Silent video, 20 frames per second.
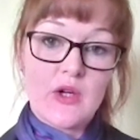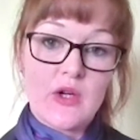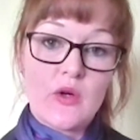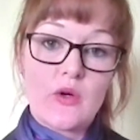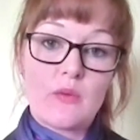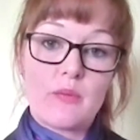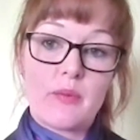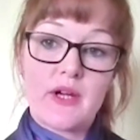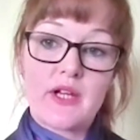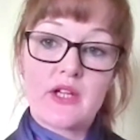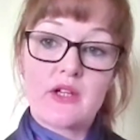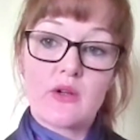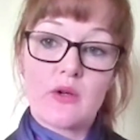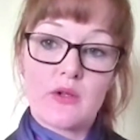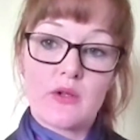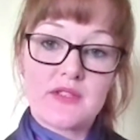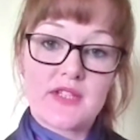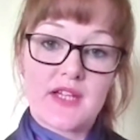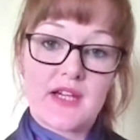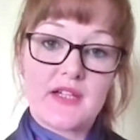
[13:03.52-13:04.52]
or by
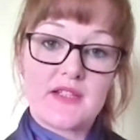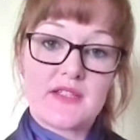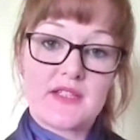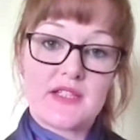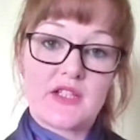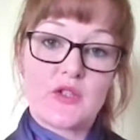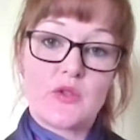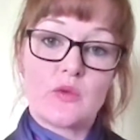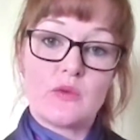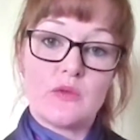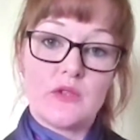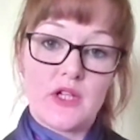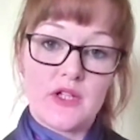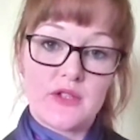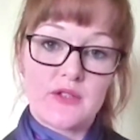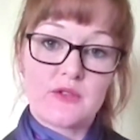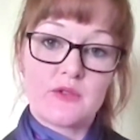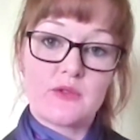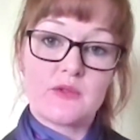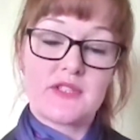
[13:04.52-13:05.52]
contacting your
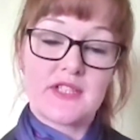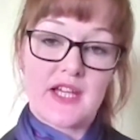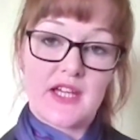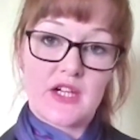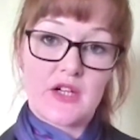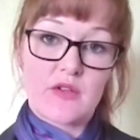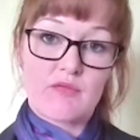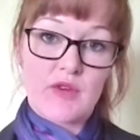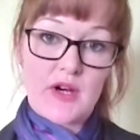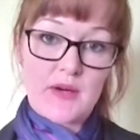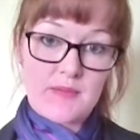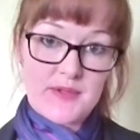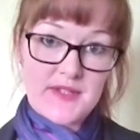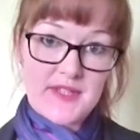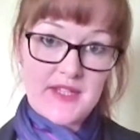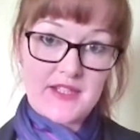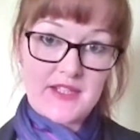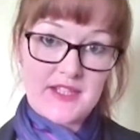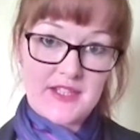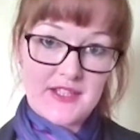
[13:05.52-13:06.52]
local TENA
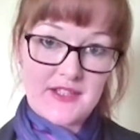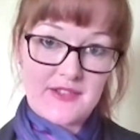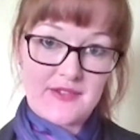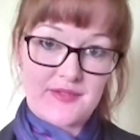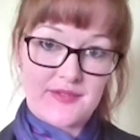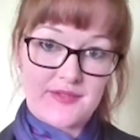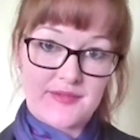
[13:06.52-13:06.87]
representative.